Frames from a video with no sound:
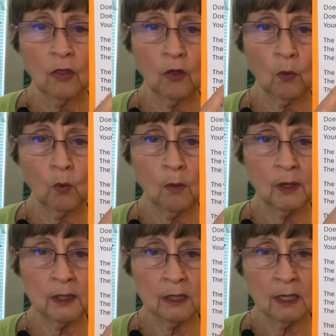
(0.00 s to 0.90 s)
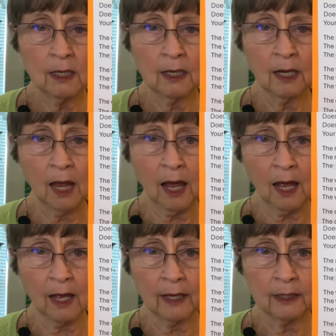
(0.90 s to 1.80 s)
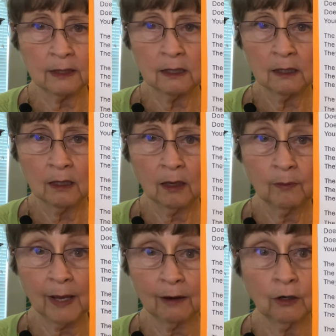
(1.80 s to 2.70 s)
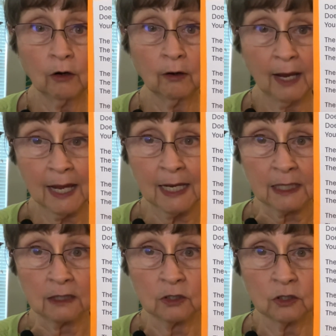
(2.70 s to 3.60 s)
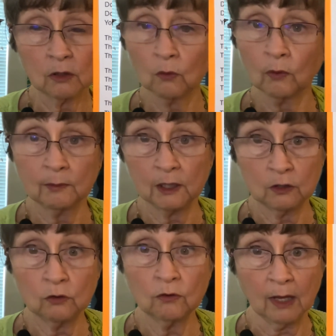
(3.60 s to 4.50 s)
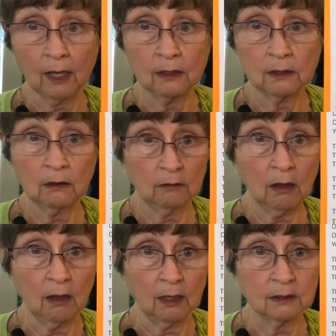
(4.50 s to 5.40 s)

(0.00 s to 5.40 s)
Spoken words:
The woman lied about her age. Women do that a lot.